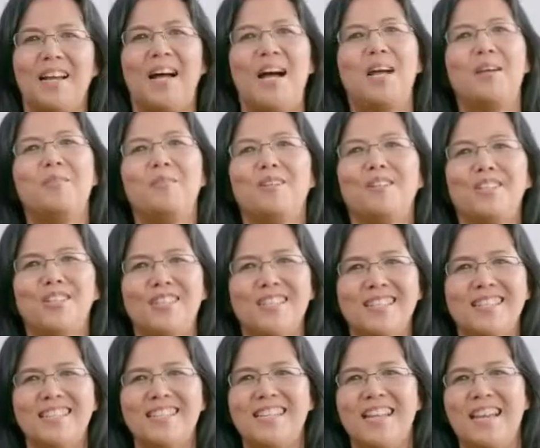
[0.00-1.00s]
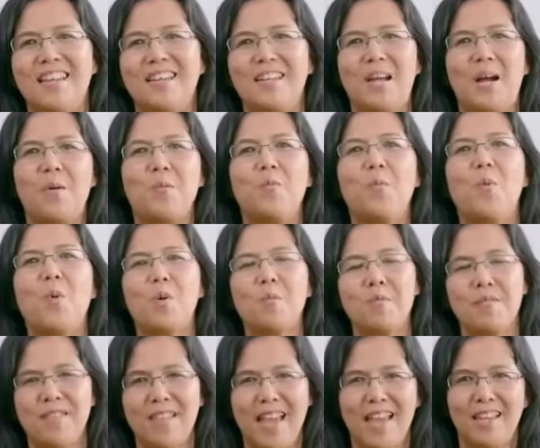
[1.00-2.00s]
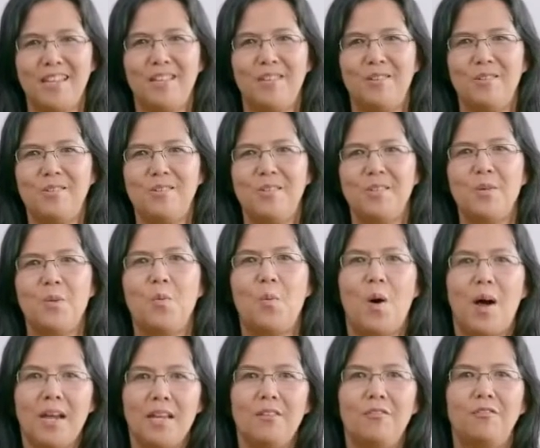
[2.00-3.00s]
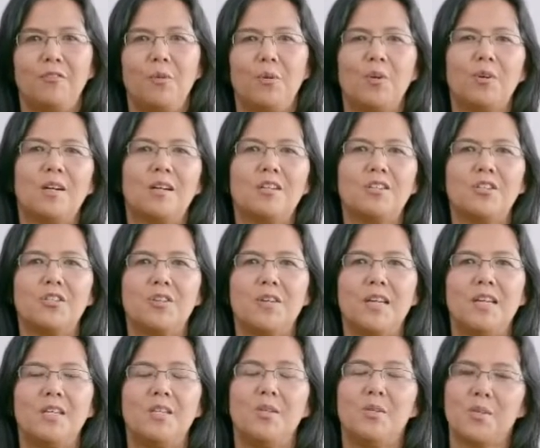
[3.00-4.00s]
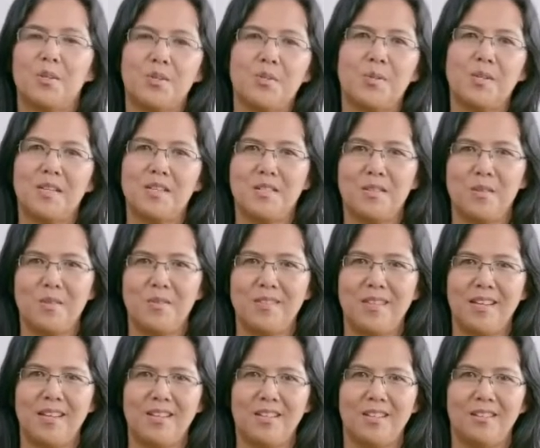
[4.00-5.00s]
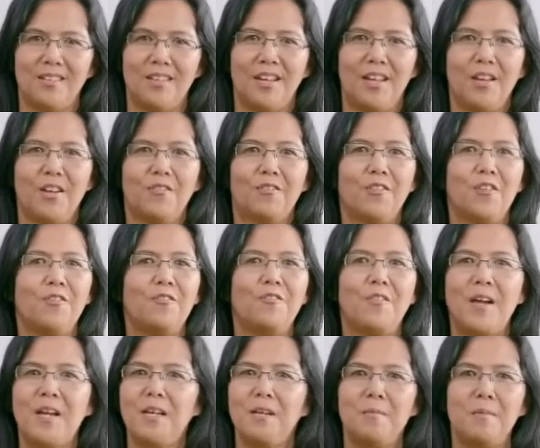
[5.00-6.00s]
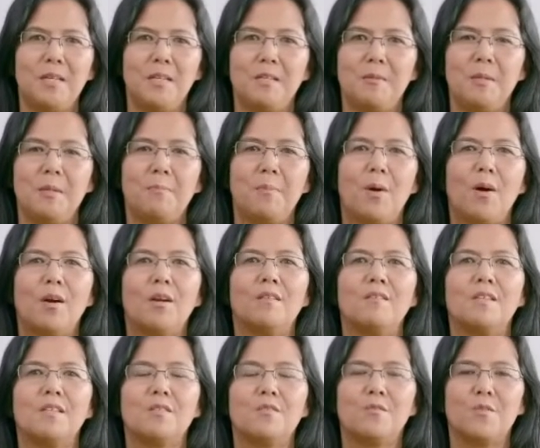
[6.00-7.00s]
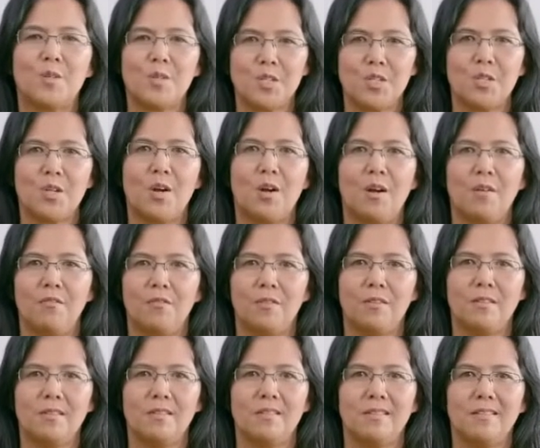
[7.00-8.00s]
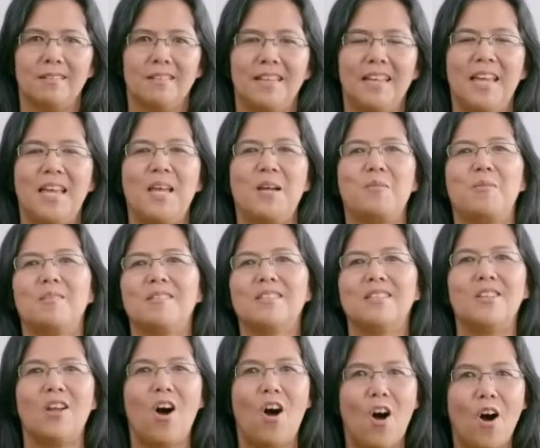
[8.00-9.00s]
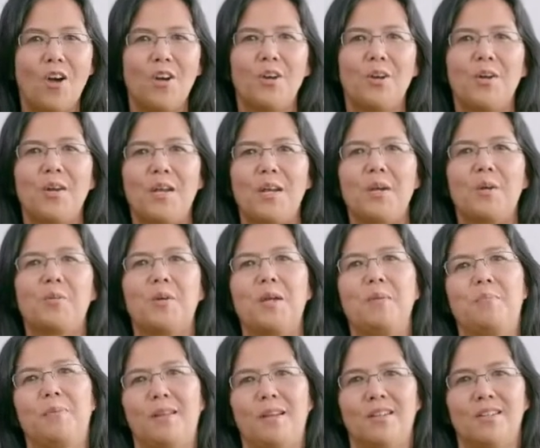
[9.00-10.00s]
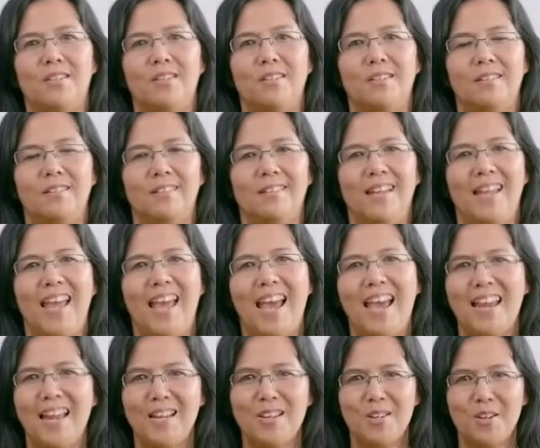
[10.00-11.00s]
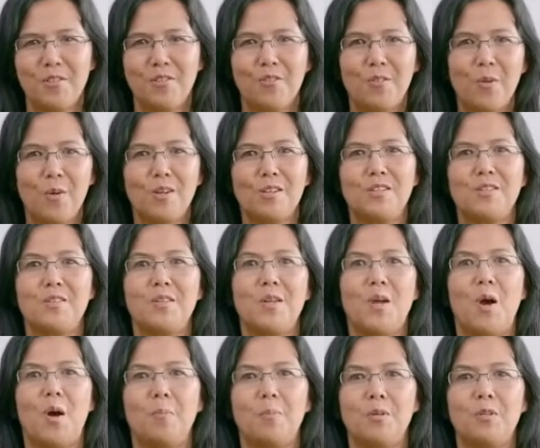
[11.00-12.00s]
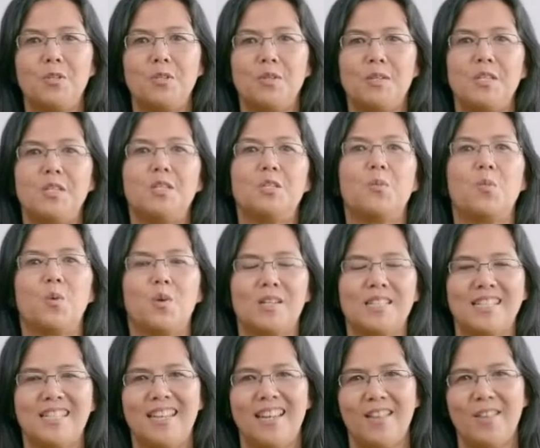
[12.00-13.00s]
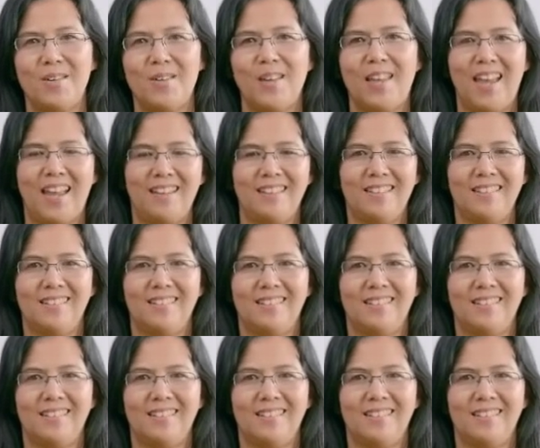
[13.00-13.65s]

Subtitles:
I wish to extend a warm thank you to the Hawaii Floriculture and Nursery Association for inviting me to be part of this virtual conference. It was an honor and a great pleasure, and I look forward to the opportunity to work together again.